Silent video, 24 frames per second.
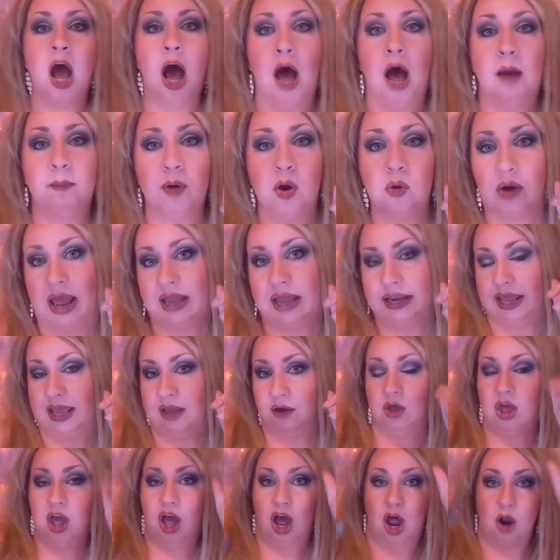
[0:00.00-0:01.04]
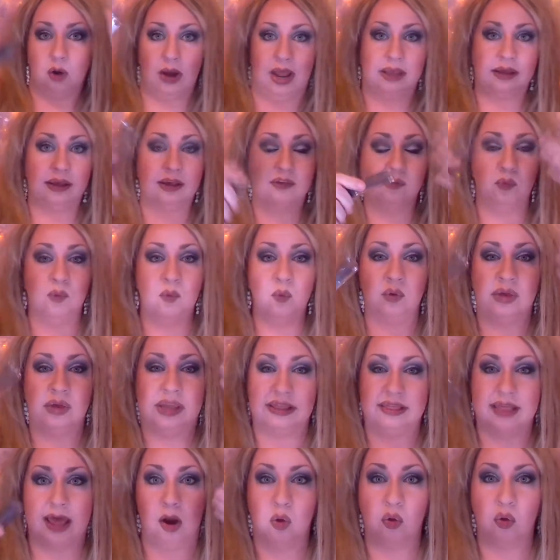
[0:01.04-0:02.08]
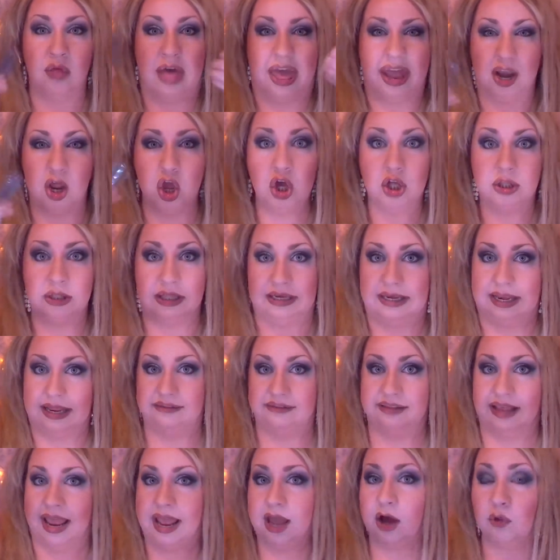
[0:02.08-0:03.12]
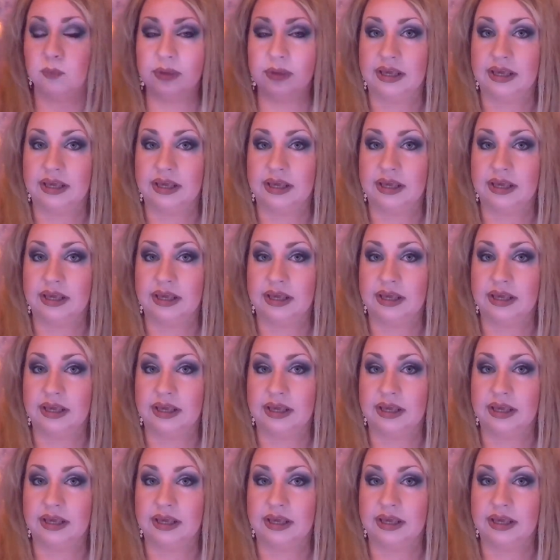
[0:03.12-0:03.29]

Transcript: I'm all right now, all right, because we won't get all that ugliness out,